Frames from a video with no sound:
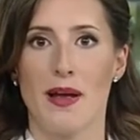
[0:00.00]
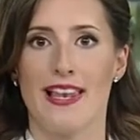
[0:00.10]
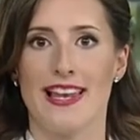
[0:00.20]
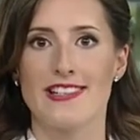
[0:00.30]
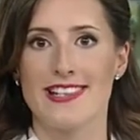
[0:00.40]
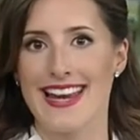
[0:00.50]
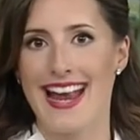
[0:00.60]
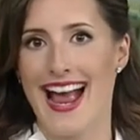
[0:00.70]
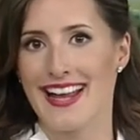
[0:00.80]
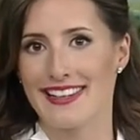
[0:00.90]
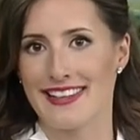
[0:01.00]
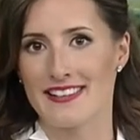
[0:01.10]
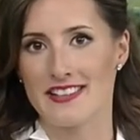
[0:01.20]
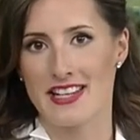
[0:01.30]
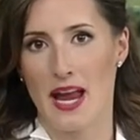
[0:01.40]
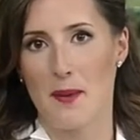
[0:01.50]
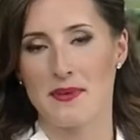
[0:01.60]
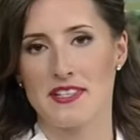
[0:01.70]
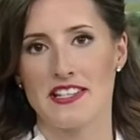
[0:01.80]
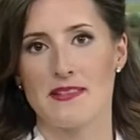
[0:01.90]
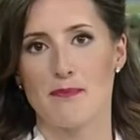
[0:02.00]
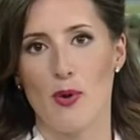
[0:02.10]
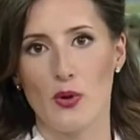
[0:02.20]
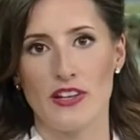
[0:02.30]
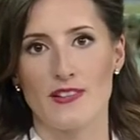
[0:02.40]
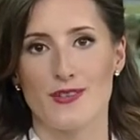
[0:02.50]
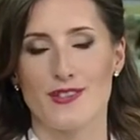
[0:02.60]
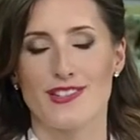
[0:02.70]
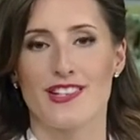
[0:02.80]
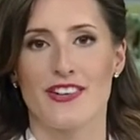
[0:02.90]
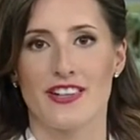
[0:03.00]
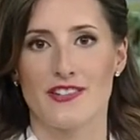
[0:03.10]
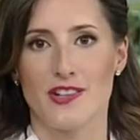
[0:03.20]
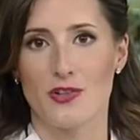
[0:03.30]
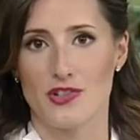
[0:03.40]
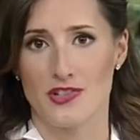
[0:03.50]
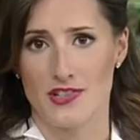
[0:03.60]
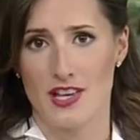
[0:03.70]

allegedly handling the decapitated bodies of Syrian soldiers.